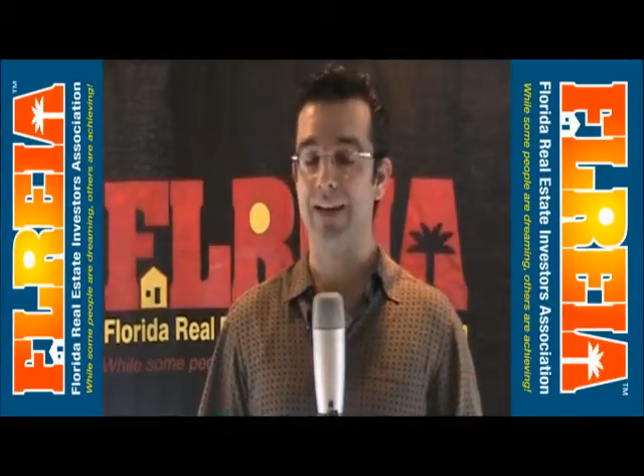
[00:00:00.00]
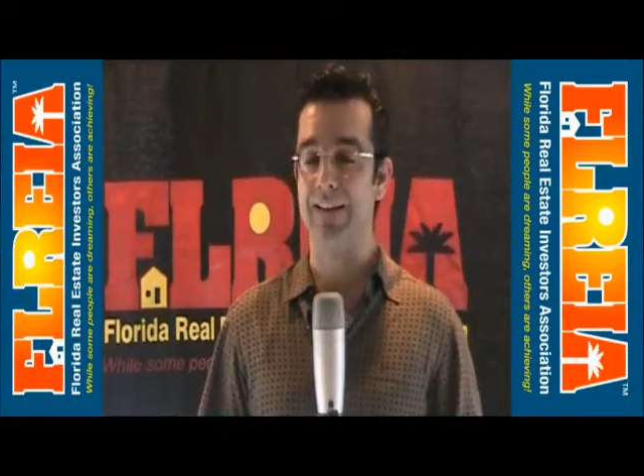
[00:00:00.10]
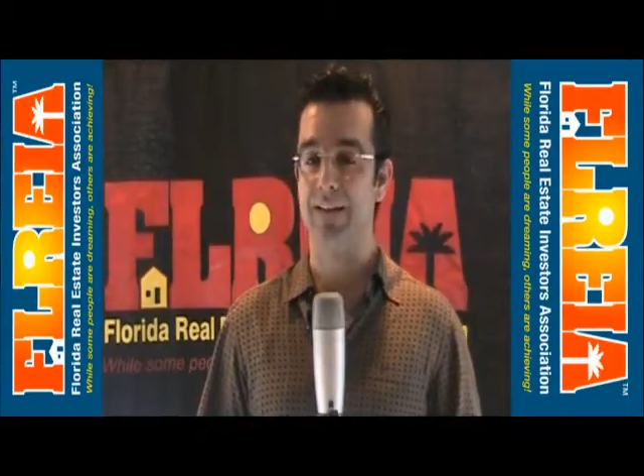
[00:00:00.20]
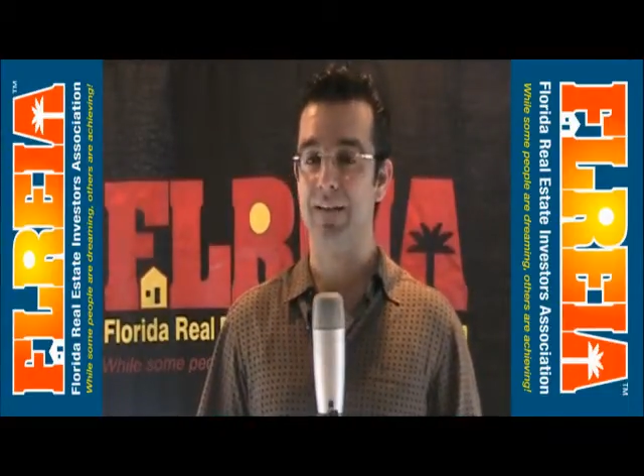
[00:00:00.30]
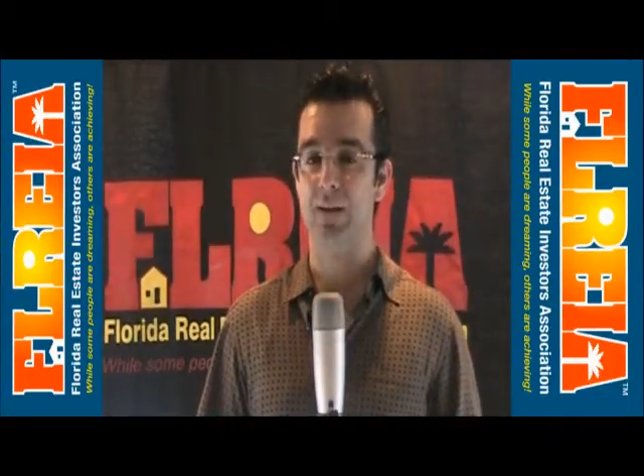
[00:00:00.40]

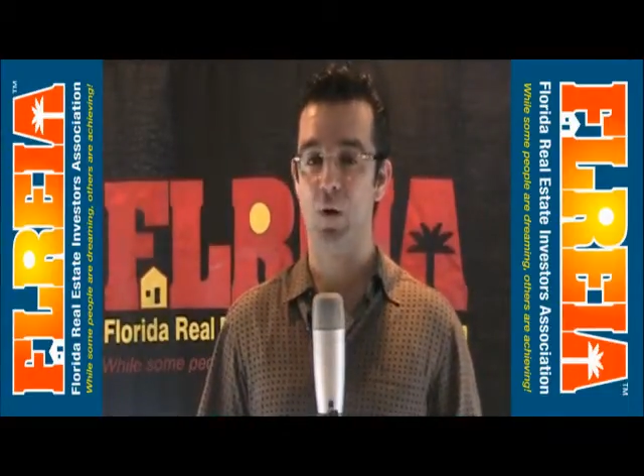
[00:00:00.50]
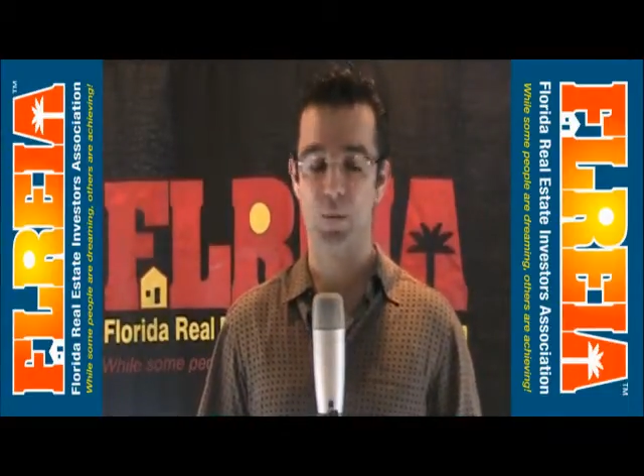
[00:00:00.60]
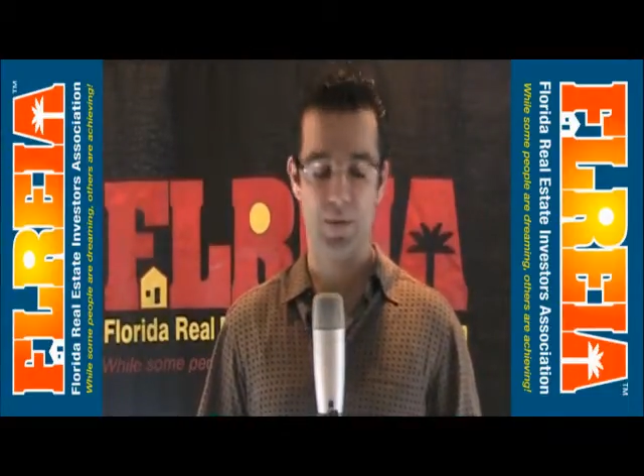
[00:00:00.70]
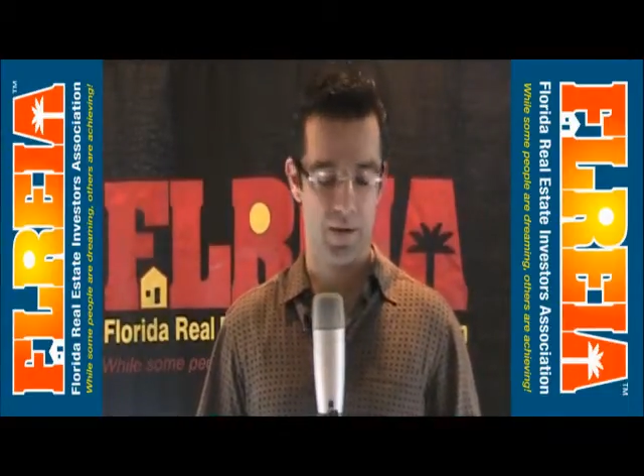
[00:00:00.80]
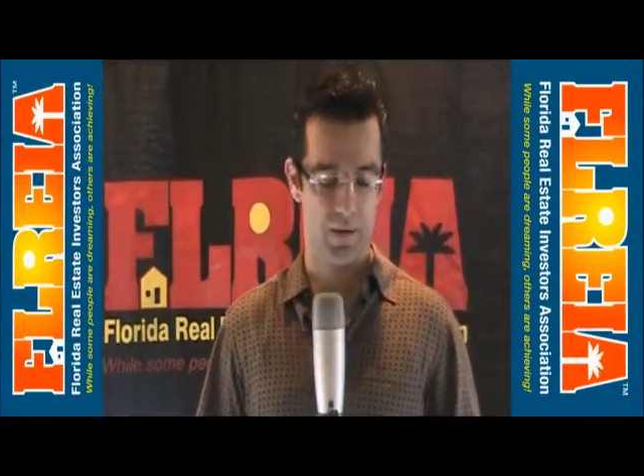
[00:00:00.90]
existing home
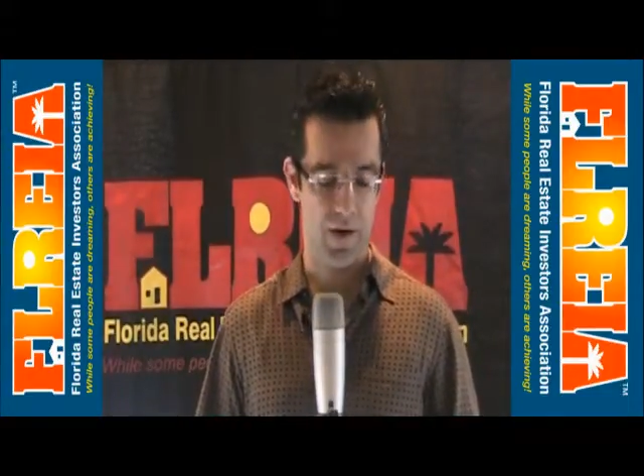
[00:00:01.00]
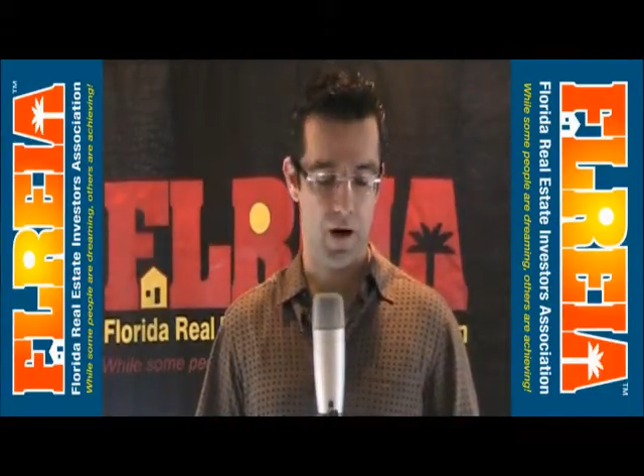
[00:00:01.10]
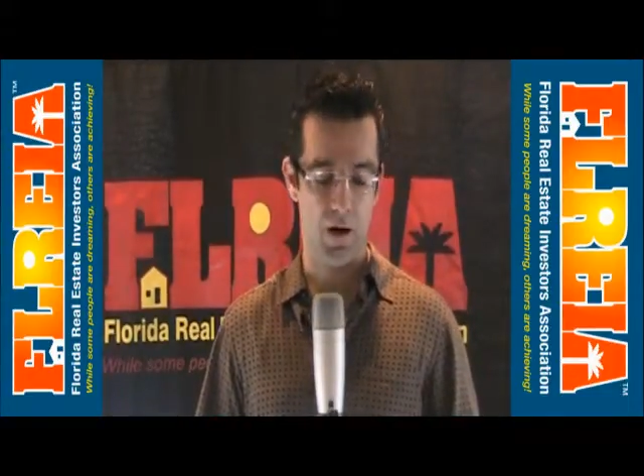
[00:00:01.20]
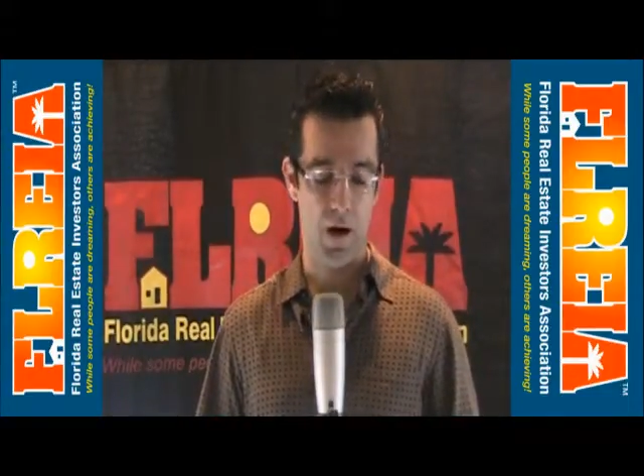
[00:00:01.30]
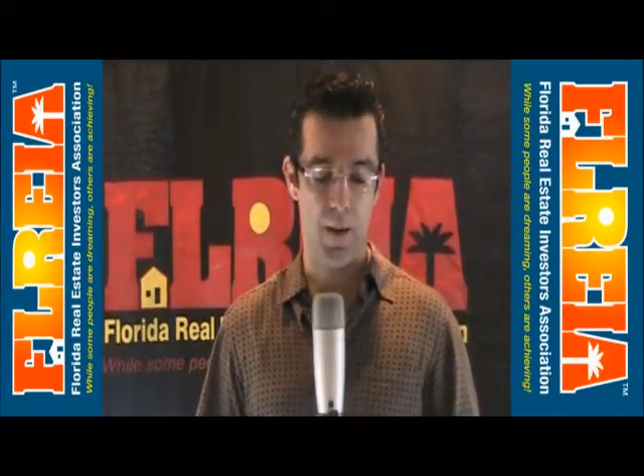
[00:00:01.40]
sales
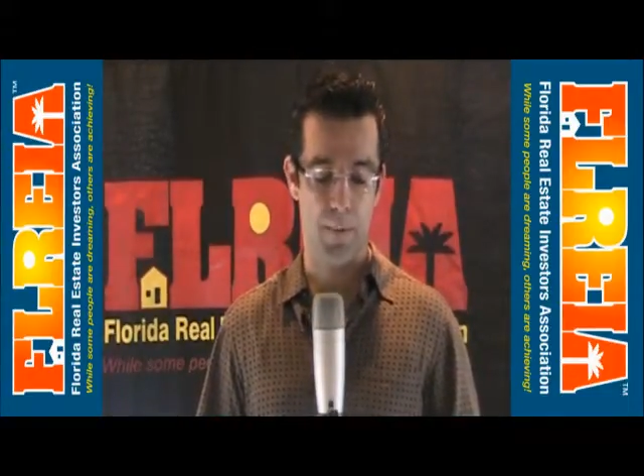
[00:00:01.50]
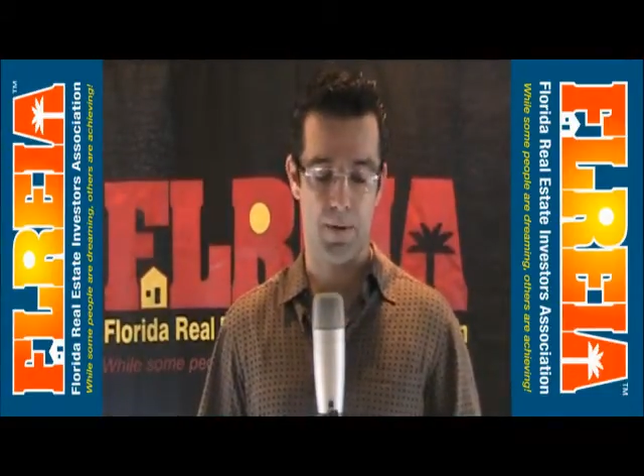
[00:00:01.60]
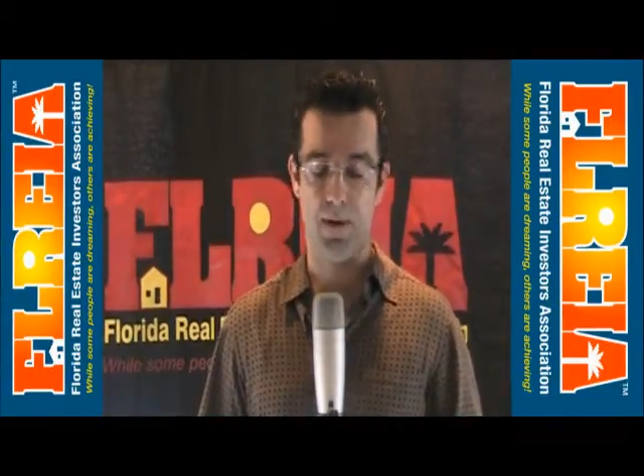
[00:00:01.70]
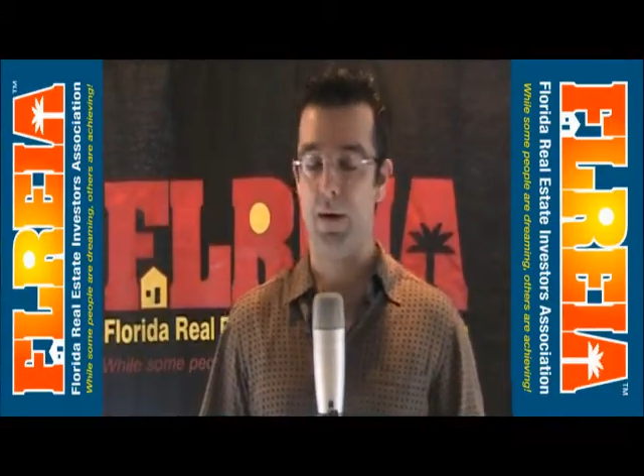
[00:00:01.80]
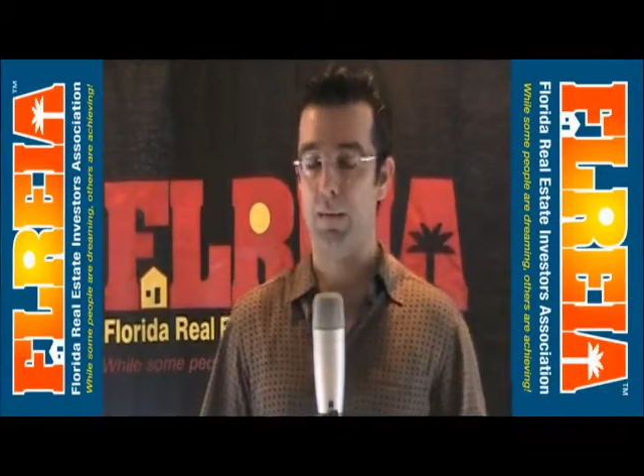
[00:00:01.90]
are up